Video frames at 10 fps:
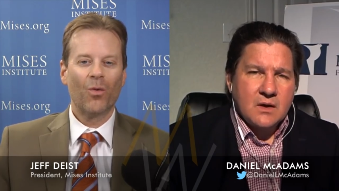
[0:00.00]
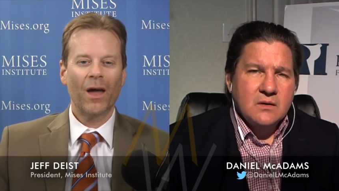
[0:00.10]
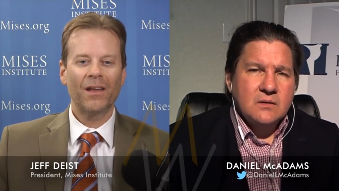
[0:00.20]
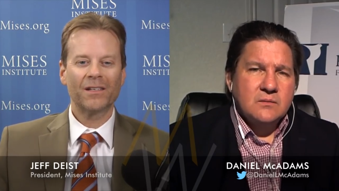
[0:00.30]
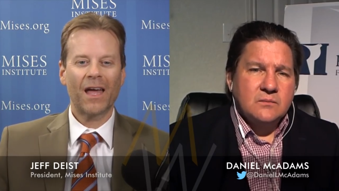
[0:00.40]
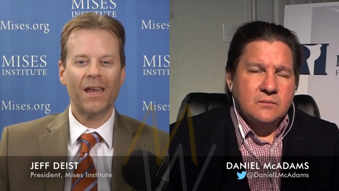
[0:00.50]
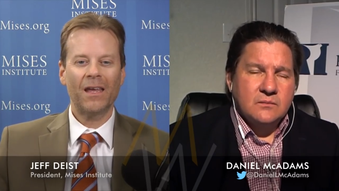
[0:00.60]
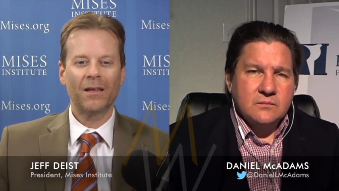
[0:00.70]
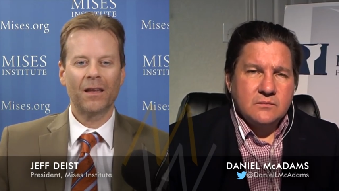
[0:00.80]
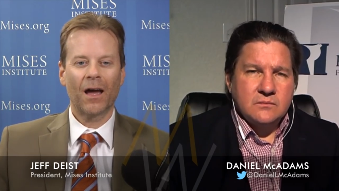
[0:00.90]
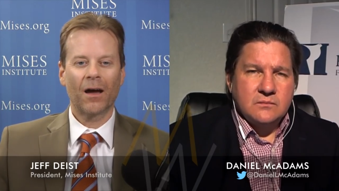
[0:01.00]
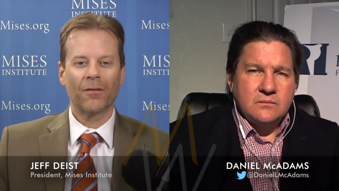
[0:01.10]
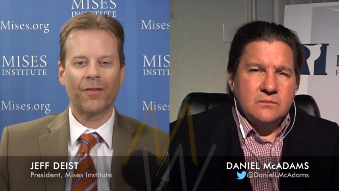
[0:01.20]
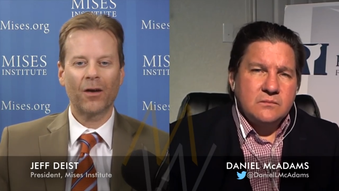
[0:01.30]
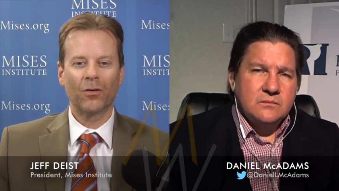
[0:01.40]
Speaker 1: when is any
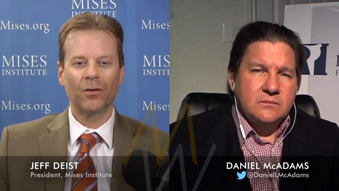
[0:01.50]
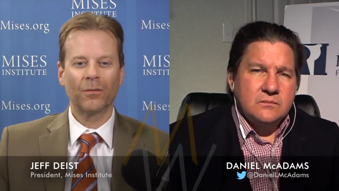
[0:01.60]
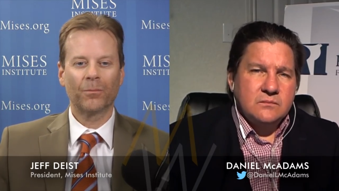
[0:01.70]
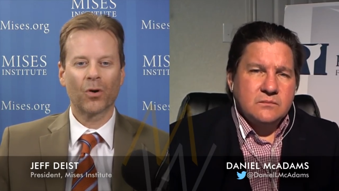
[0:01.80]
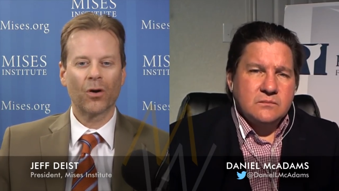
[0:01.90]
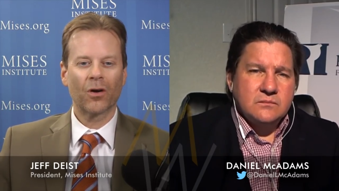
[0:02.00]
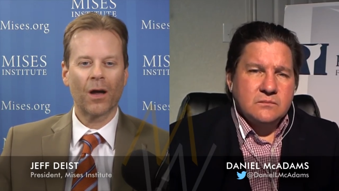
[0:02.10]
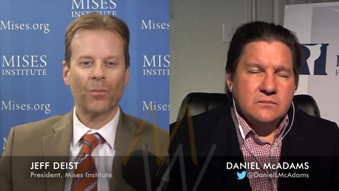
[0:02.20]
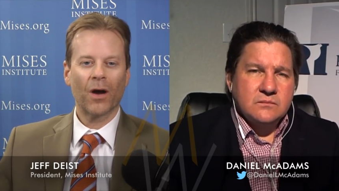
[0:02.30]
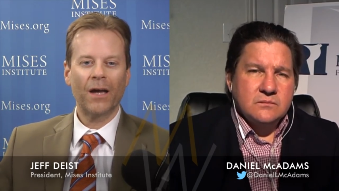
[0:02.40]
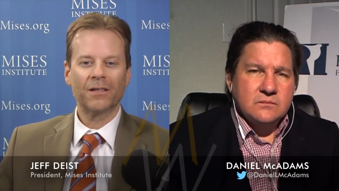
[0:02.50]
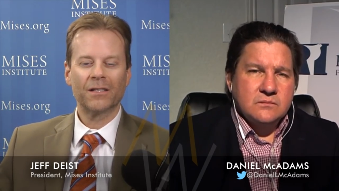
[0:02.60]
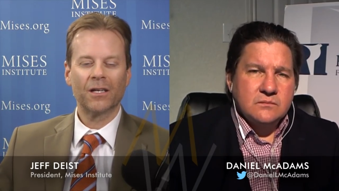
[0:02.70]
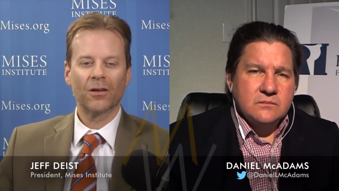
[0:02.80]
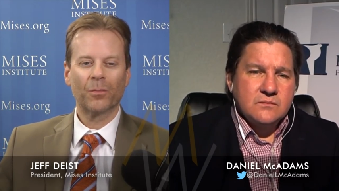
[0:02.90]
federal program or
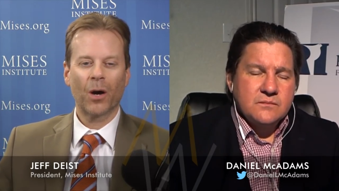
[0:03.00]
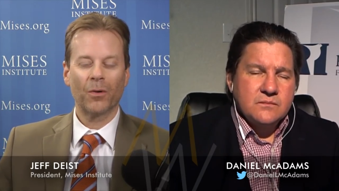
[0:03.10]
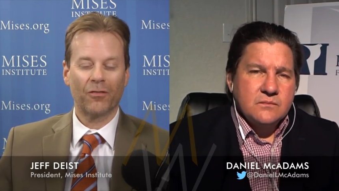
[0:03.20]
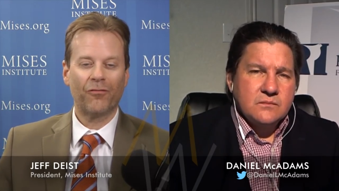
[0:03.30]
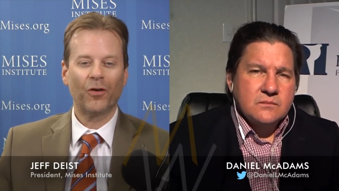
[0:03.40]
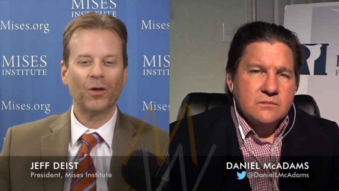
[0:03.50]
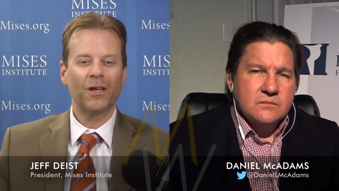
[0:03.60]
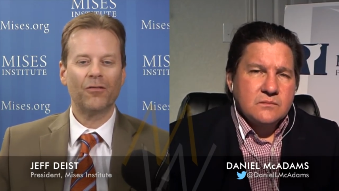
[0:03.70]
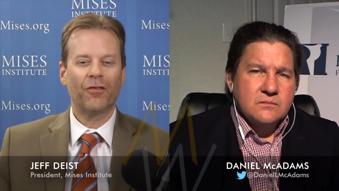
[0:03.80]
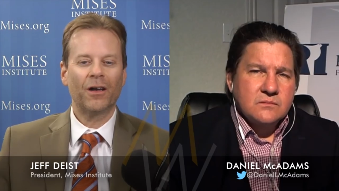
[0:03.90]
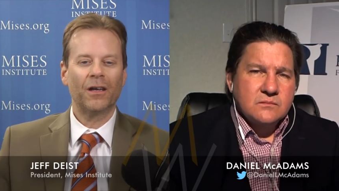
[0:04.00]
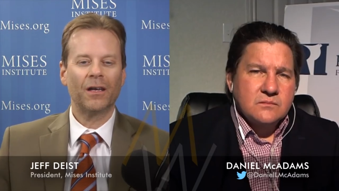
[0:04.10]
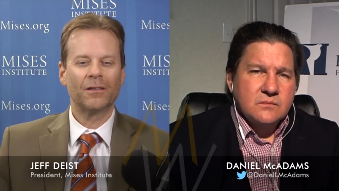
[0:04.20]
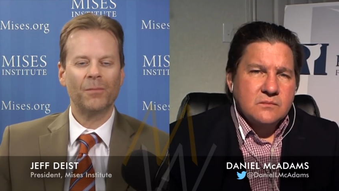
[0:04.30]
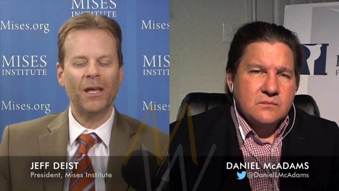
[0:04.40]
agency or department fully funded?
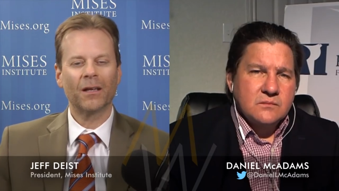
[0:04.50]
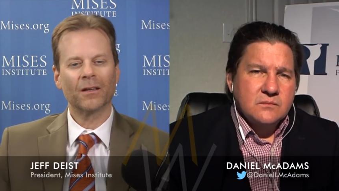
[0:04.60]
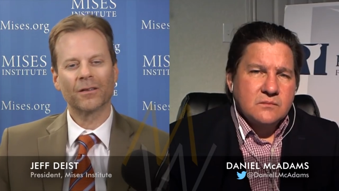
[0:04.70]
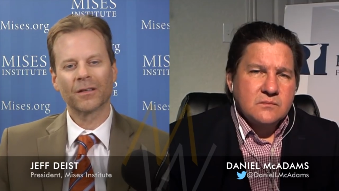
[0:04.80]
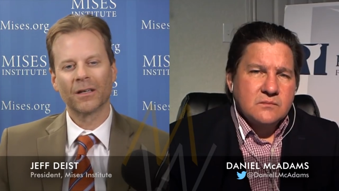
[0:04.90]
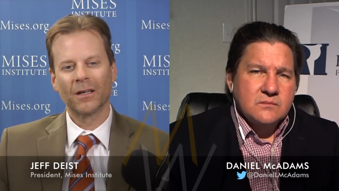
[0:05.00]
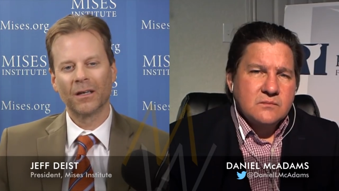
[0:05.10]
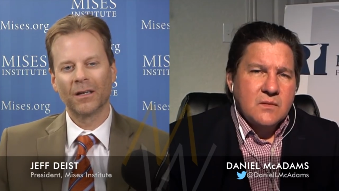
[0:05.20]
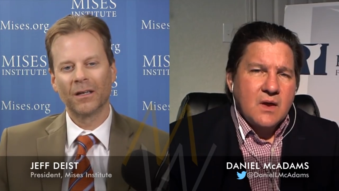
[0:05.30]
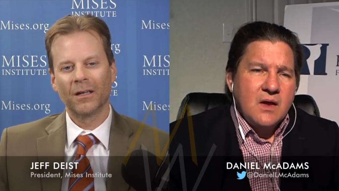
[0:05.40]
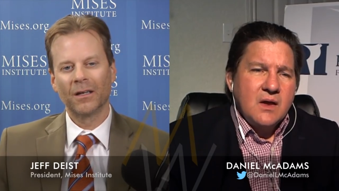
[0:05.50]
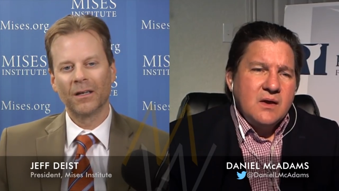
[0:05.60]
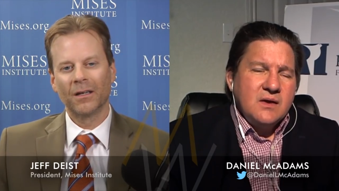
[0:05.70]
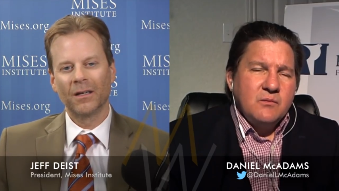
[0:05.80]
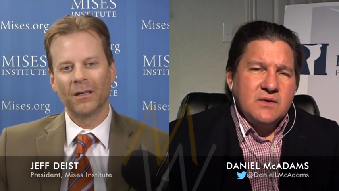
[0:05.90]
It's meaningless.
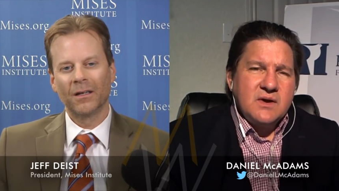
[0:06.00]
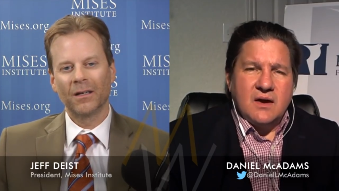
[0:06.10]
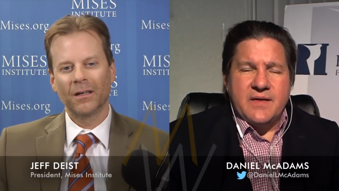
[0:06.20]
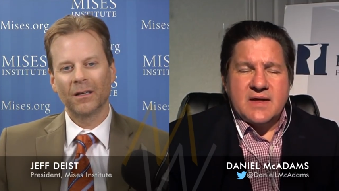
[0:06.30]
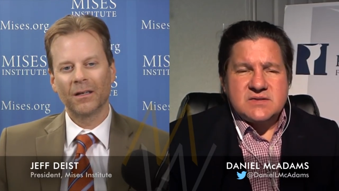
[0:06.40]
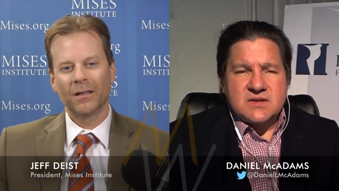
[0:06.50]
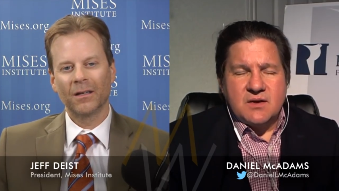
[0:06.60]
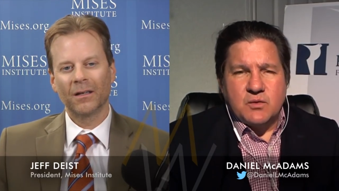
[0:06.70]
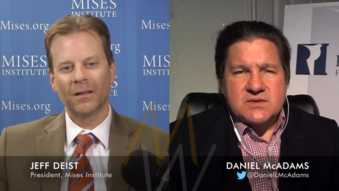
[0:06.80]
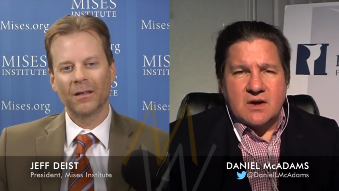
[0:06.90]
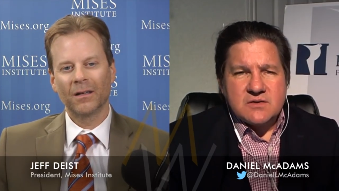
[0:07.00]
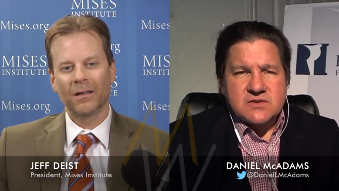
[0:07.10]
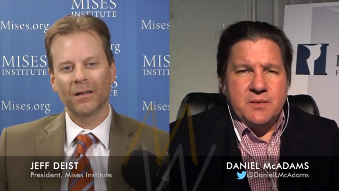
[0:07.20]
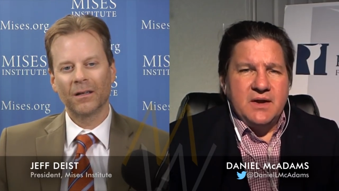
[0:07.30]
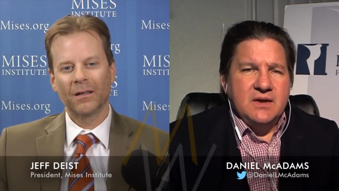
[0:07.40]
Speaker 2: Yeah, and that's what's also
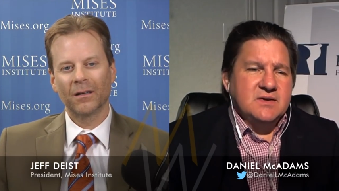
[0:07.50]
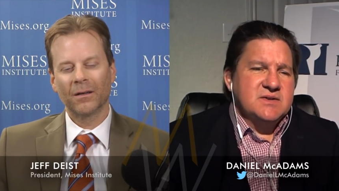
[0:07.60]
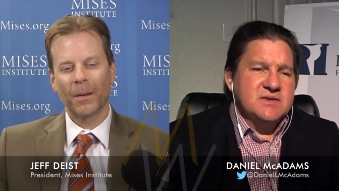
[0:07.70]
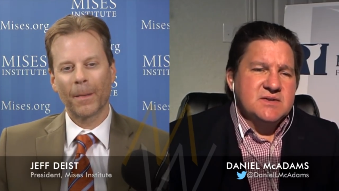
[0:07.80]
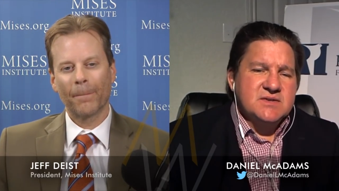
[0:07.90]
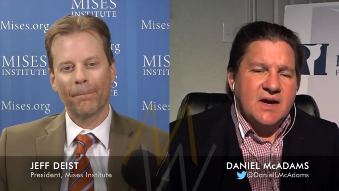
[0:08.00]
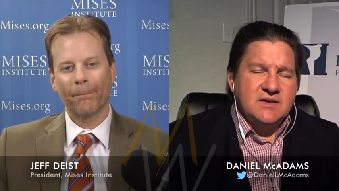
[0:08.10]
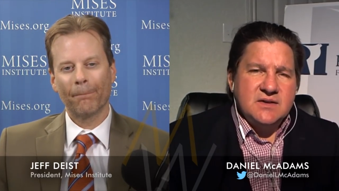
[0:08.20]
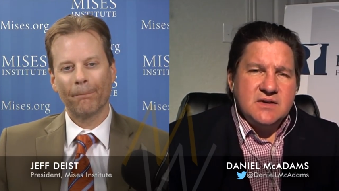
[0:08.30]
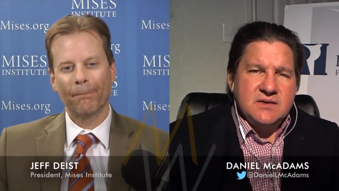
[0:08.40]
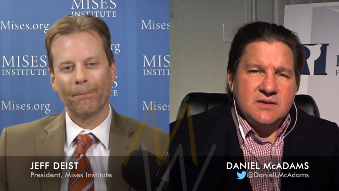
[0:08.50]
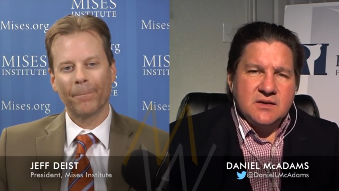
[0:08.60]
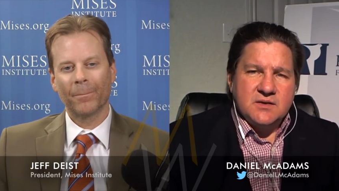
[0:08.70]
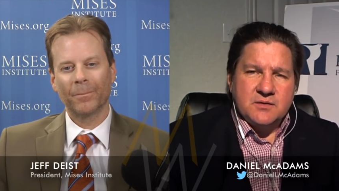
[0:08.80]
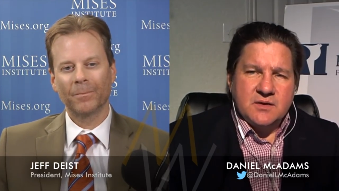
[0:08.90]
meaning is this idea that
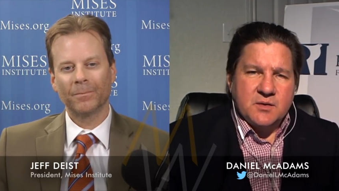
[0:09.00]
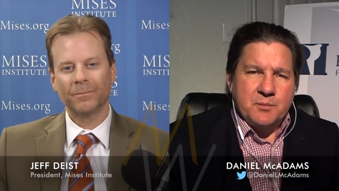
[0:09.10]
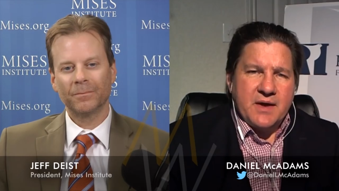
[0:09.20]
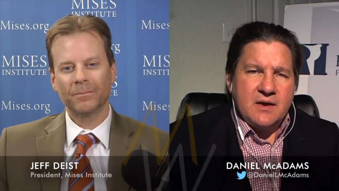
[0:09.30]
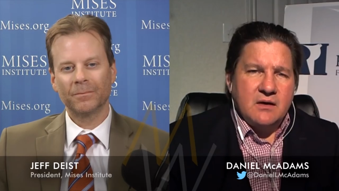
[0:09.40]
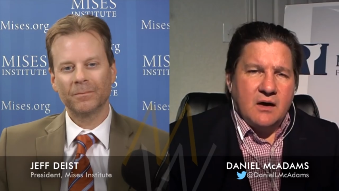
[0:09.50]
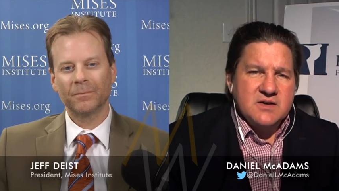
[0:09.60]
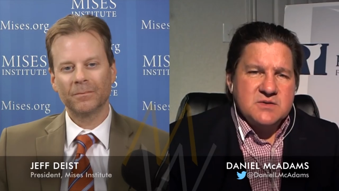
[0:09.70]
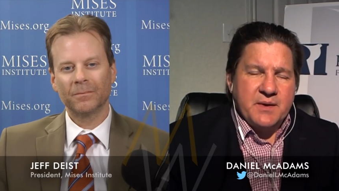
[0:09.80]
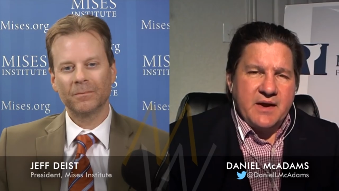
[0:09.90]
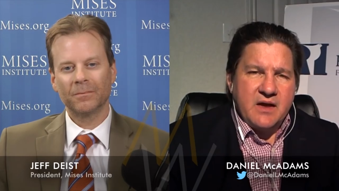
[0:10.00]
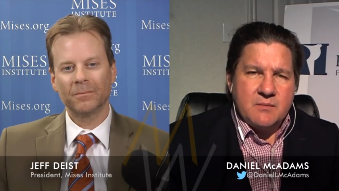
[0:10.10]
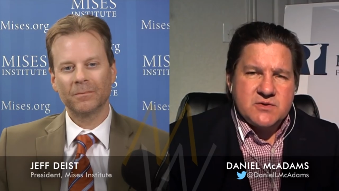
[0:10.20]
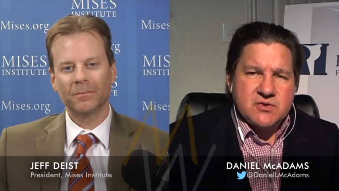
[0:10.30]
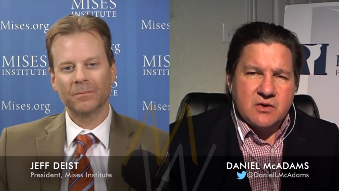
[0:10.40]
the Pentagon has been
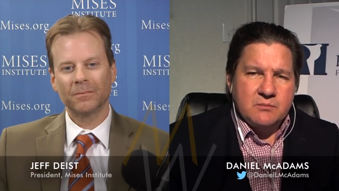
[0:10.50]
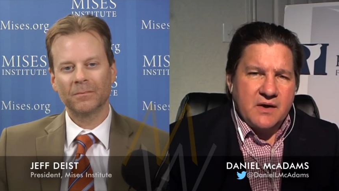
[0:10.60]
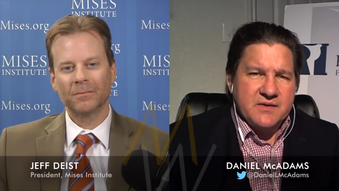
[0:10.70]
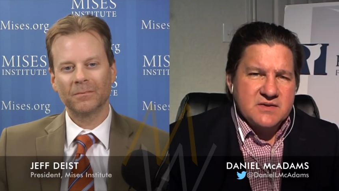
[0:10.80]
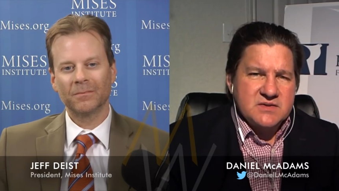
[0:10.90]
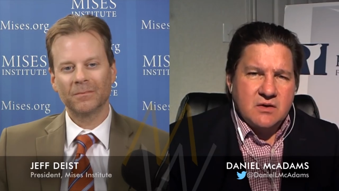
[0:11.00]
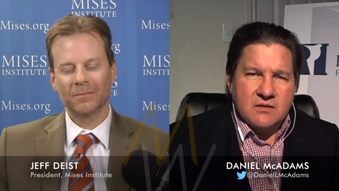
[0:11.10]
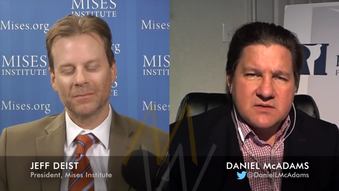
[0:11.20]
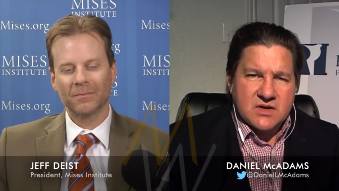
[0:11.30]
hamstrung by the so-called